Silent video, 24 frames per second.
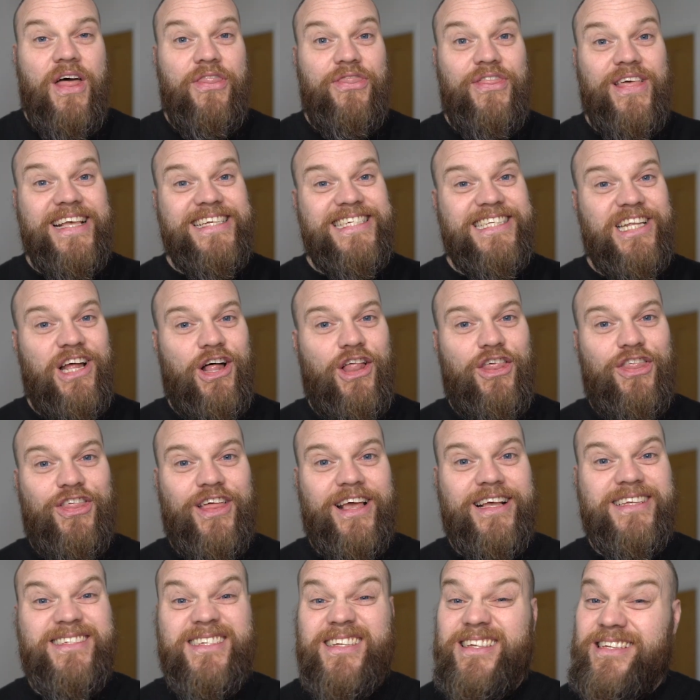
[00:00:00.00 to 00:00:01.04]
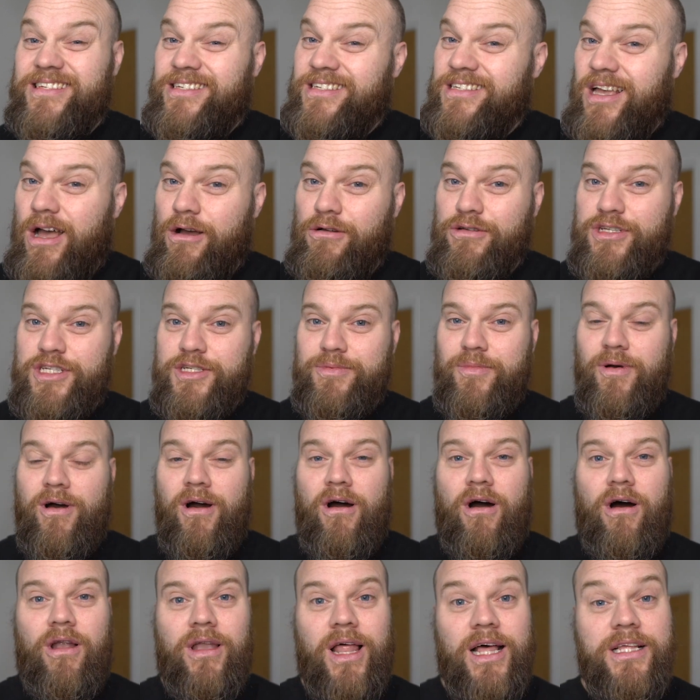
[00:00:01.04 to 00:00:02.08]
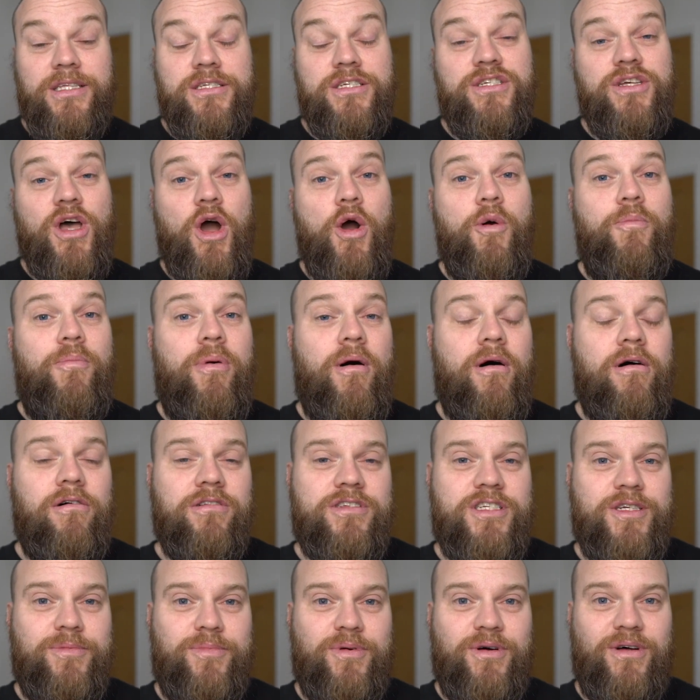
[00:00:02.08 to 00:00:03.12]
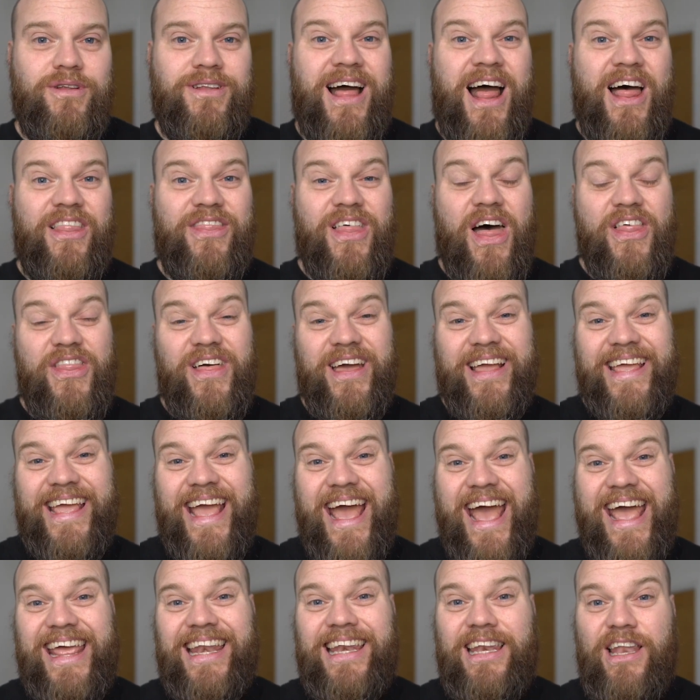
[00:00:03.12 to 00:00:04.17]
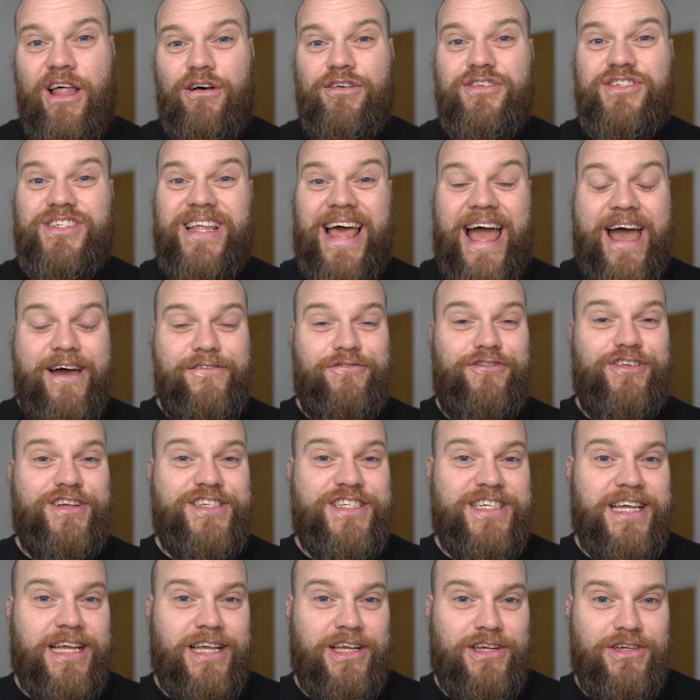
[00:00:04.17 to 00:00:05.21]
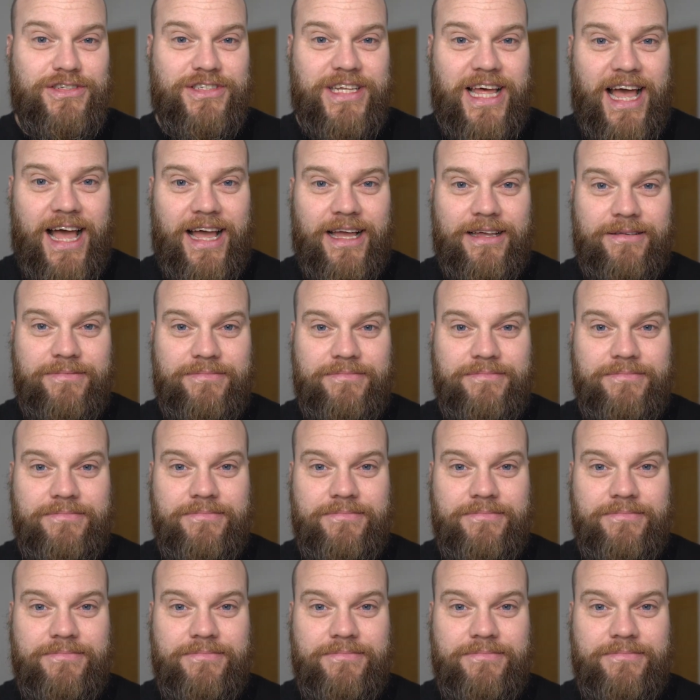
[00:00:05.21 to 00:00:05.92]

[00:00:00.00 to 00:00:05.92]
These little things are so small and so portable that they're getting lost every single day.